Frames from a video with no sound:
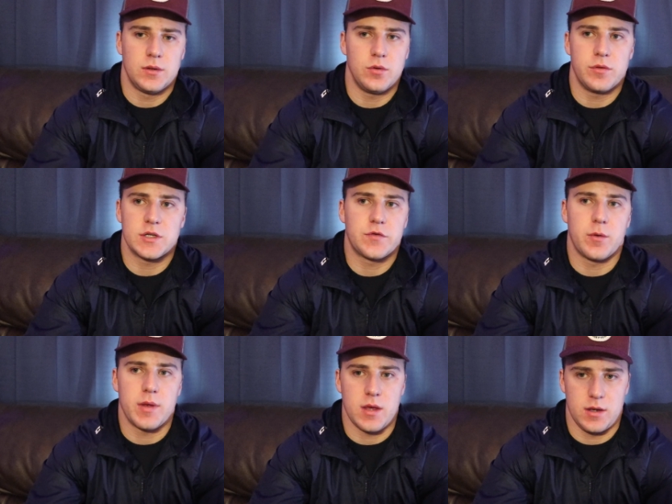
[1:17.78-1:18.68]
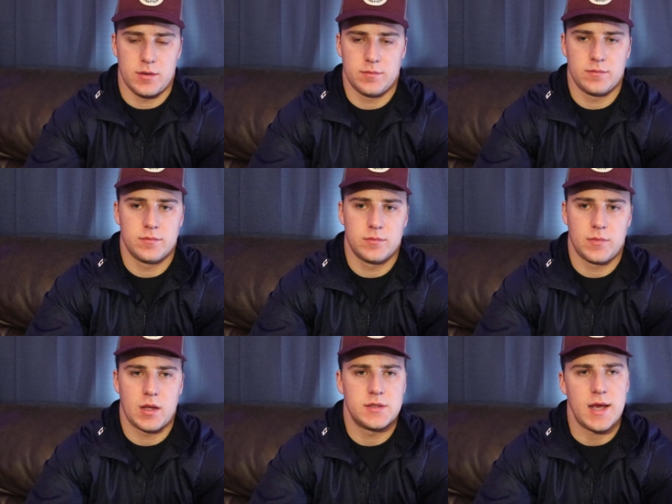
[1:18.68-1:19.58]
Do this for me.
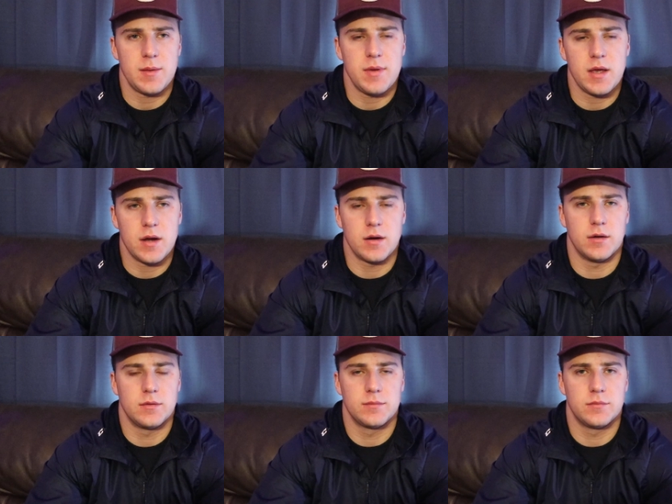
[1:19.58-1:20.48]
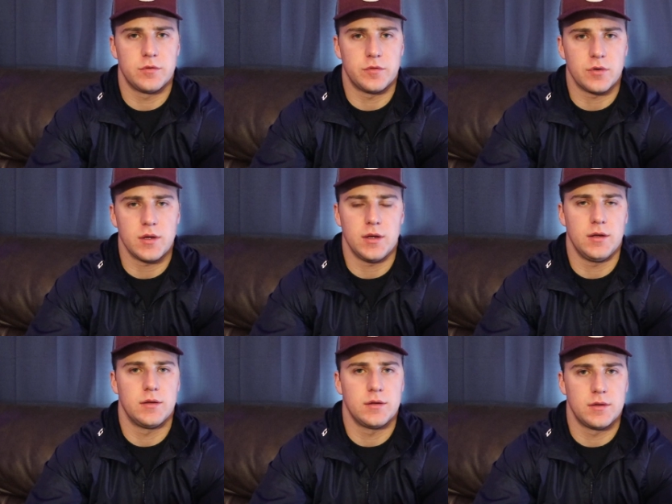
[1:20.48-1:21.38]
Take me here for
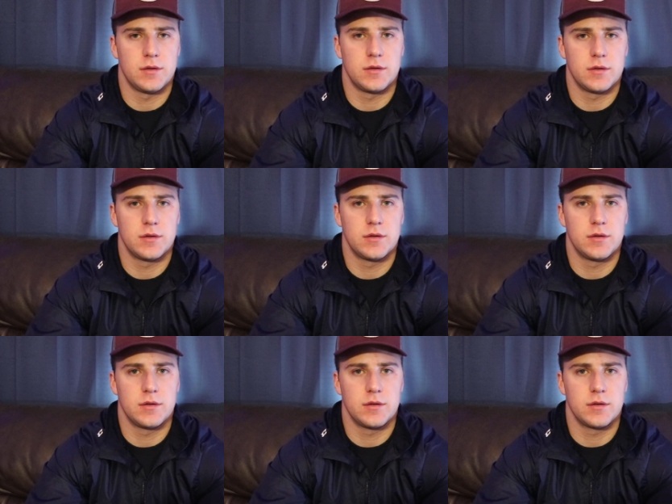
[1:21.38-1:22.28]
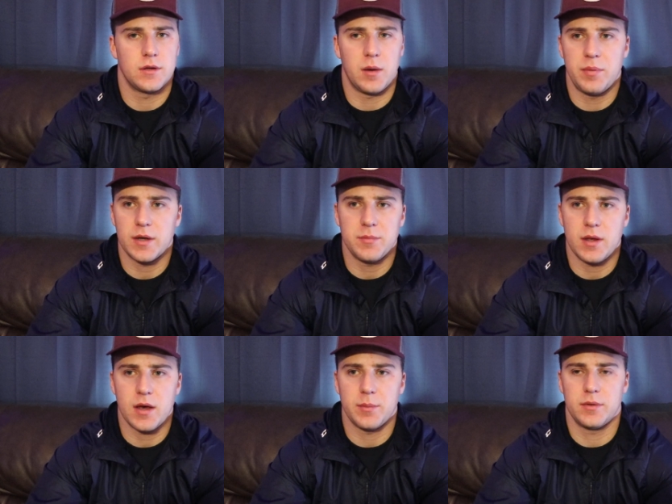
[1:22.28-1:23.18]
free. Come pick
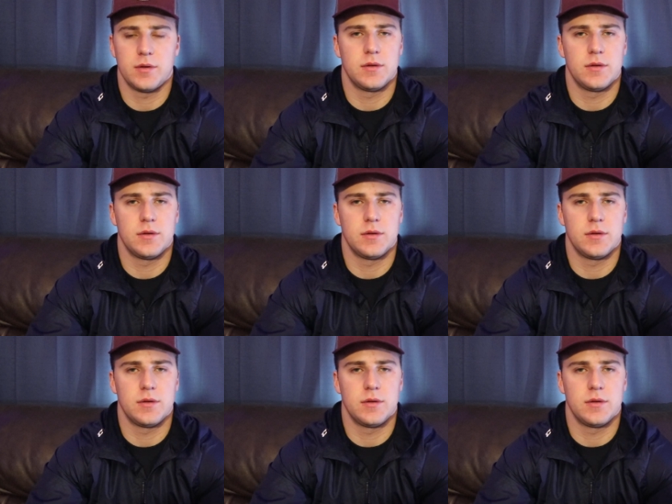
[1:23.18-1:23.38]
me up.